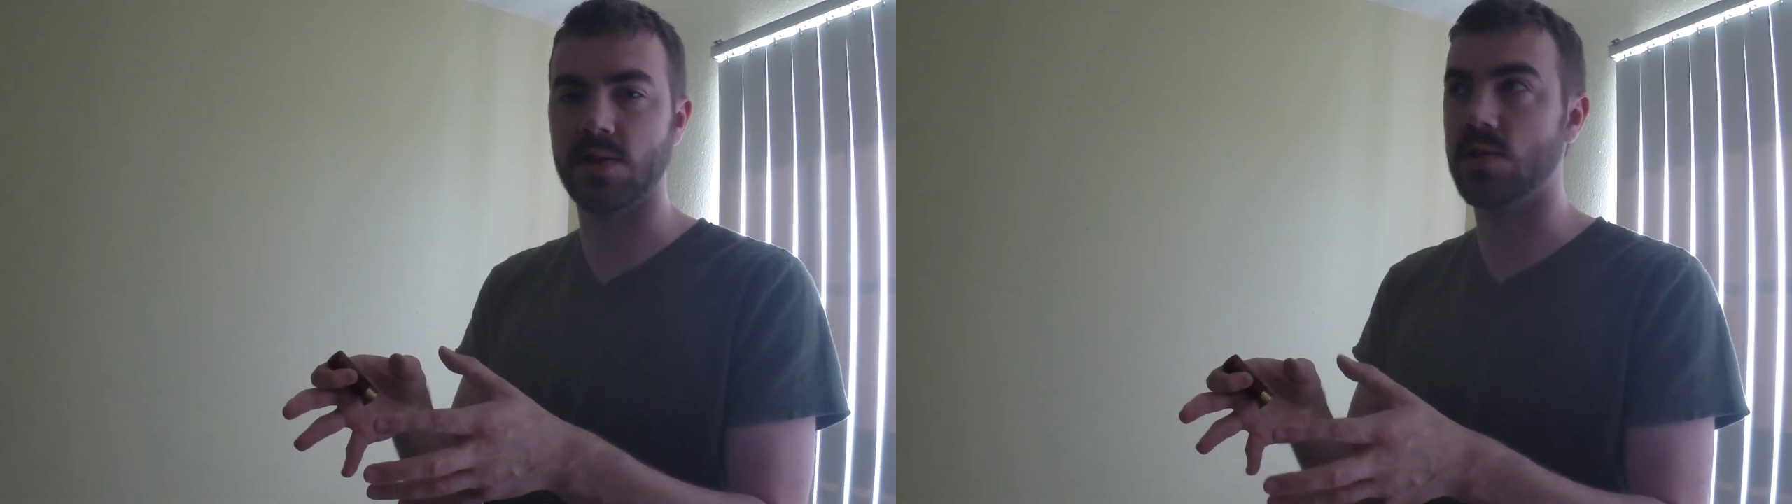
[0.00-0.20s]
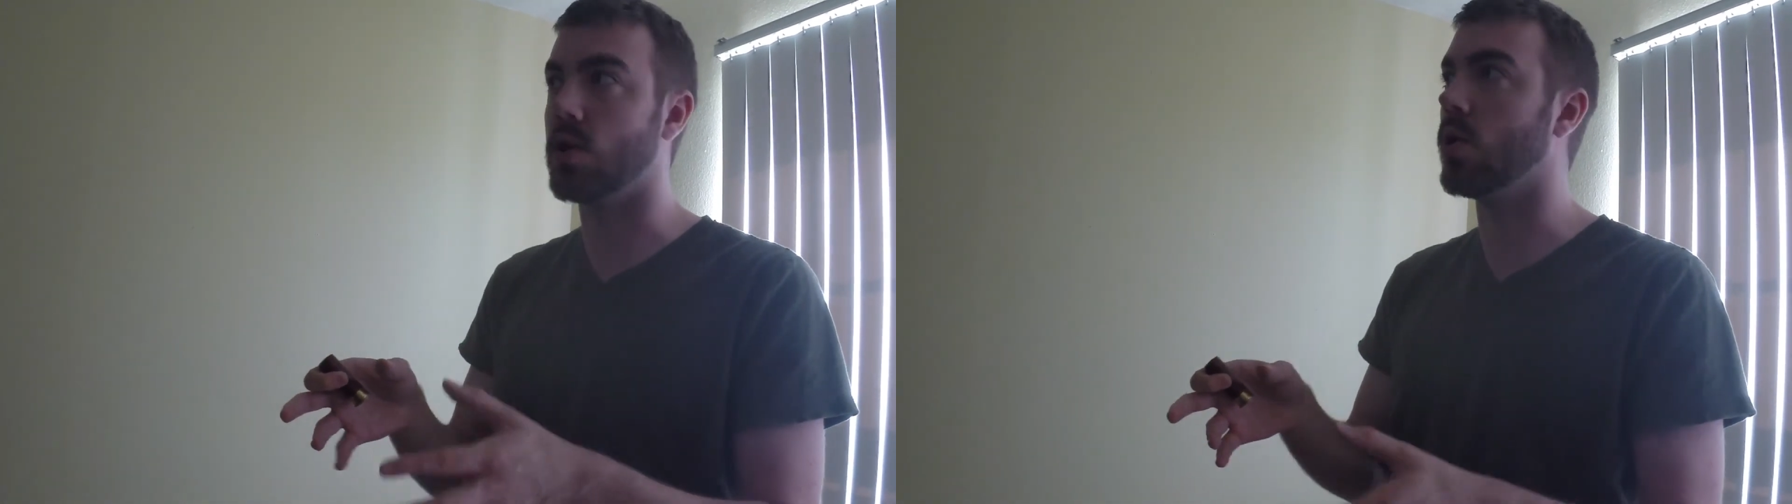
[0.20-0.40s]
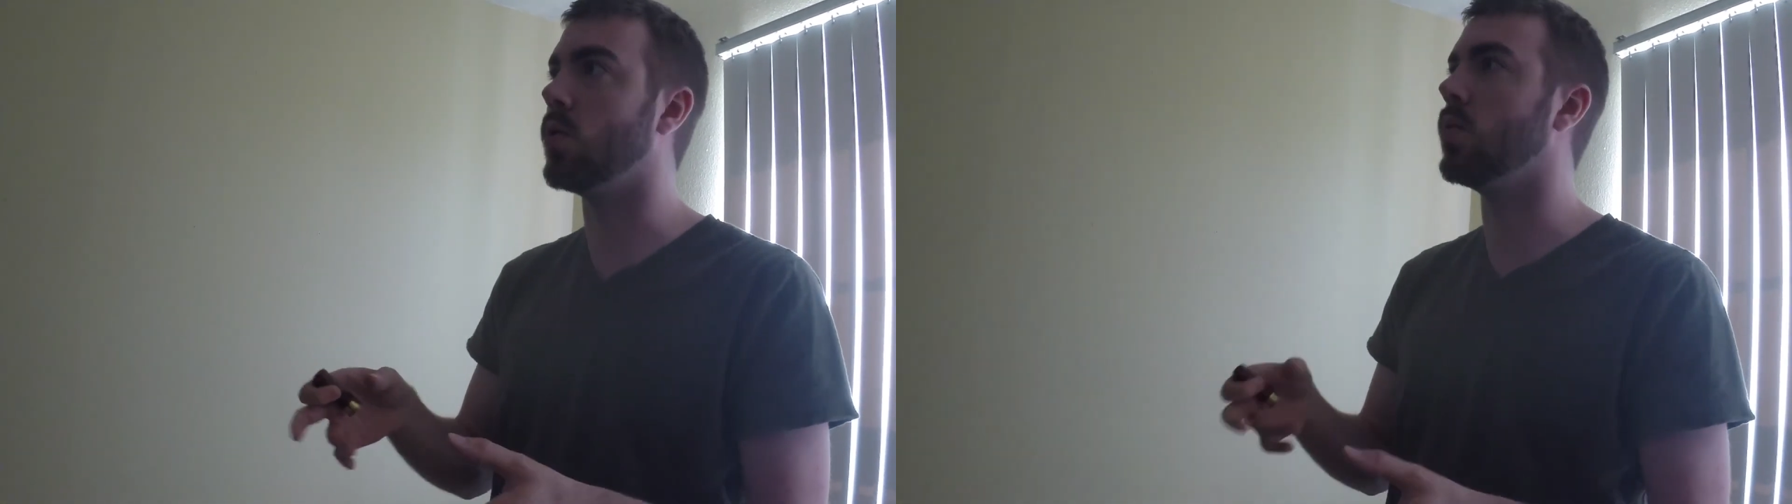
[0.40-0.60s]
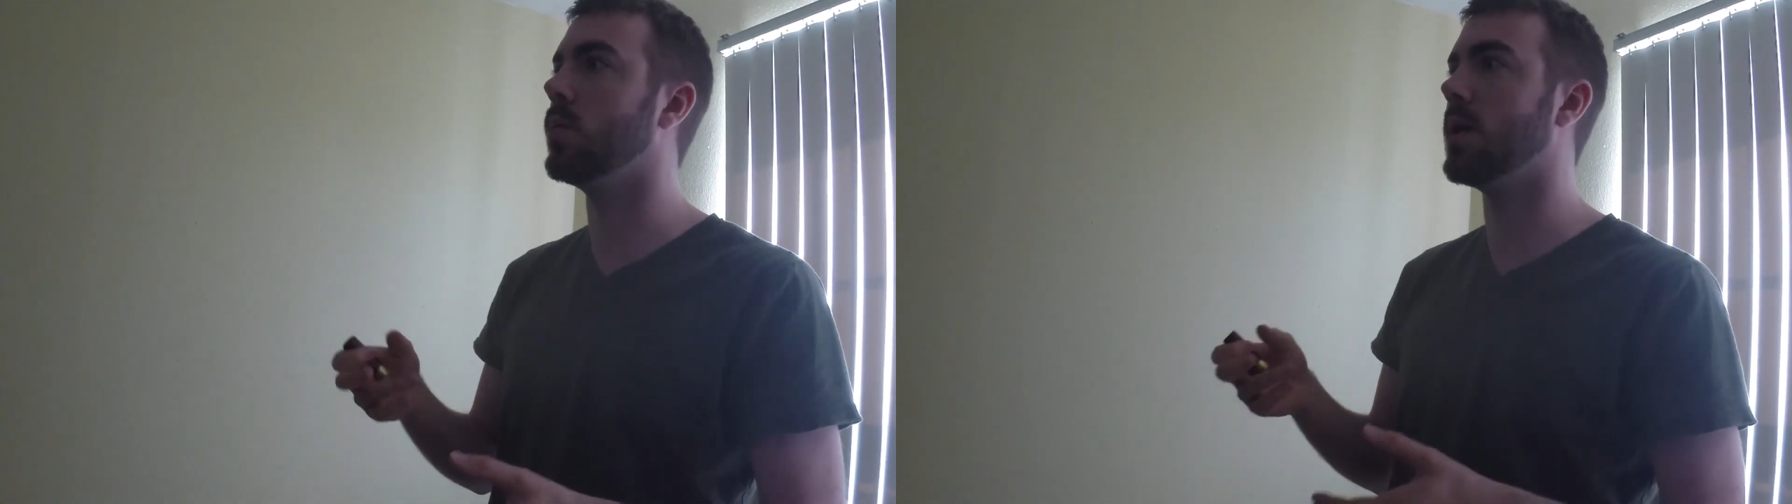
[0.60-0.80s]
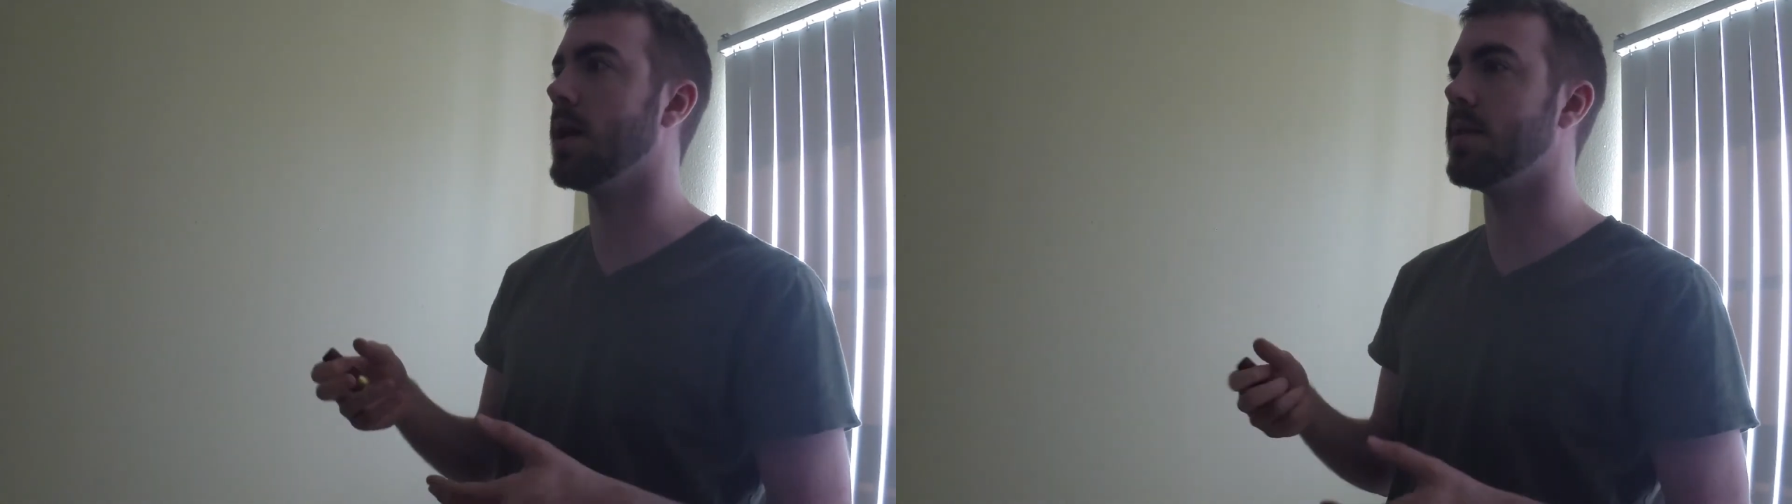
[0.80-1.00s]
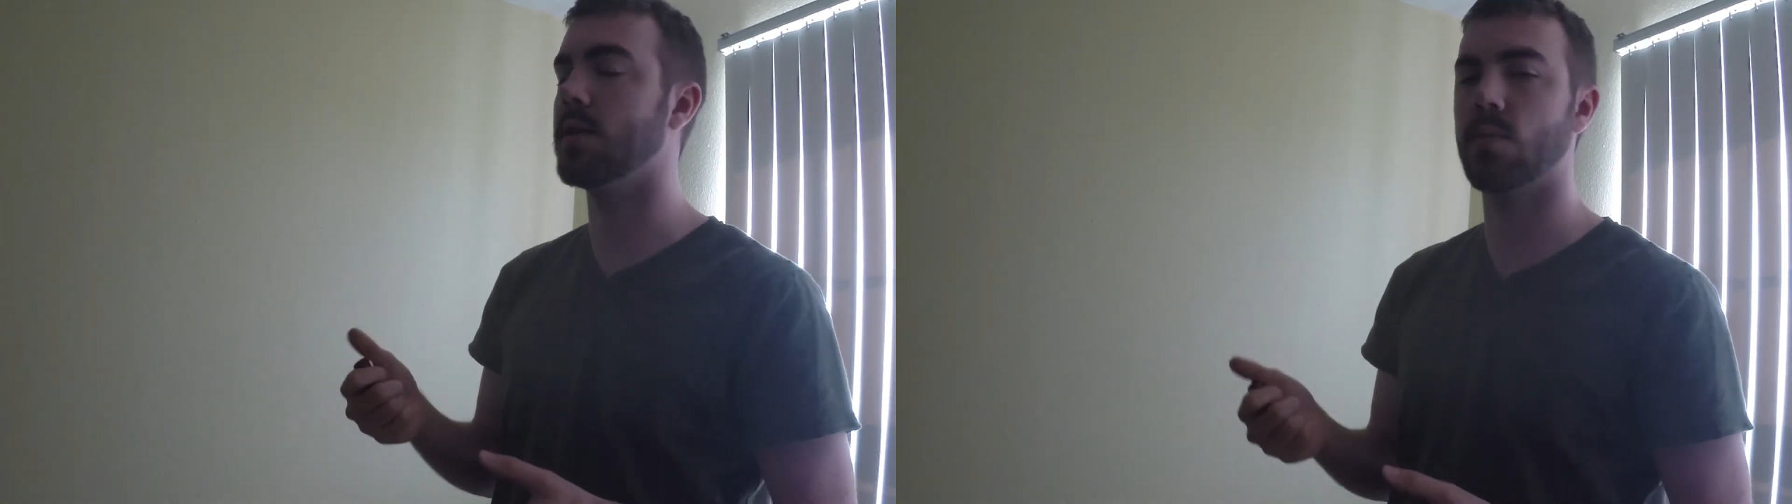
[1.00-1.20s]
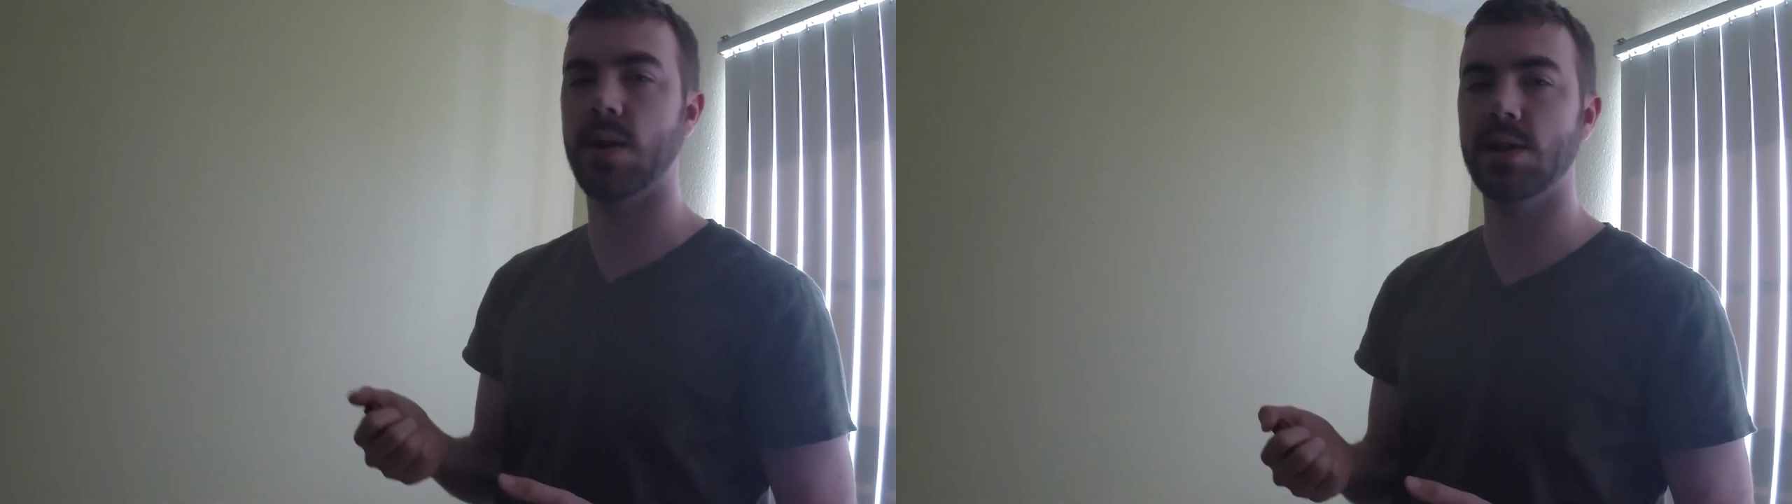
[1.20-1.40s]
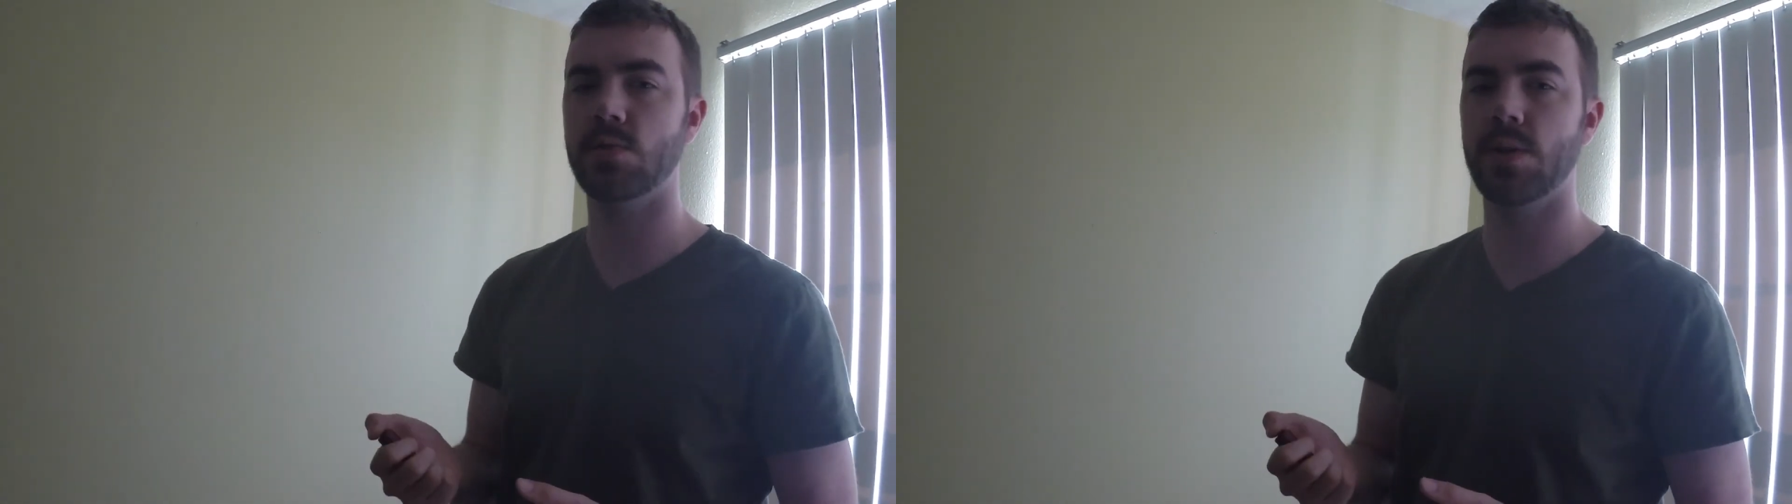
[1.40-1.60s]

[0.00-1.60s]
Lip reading: So I think the range